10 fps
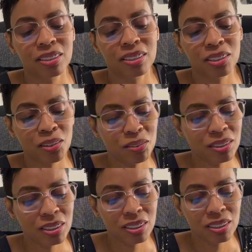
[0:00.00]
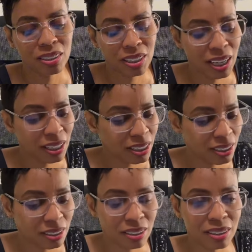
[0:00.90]

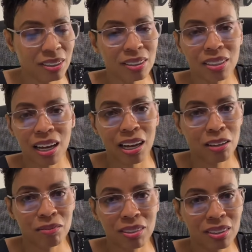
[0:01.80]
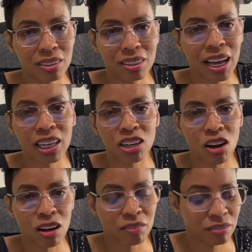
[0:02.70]
Sonya, just stop. Just knock it
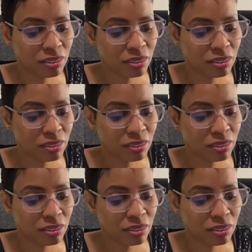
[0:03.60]
off.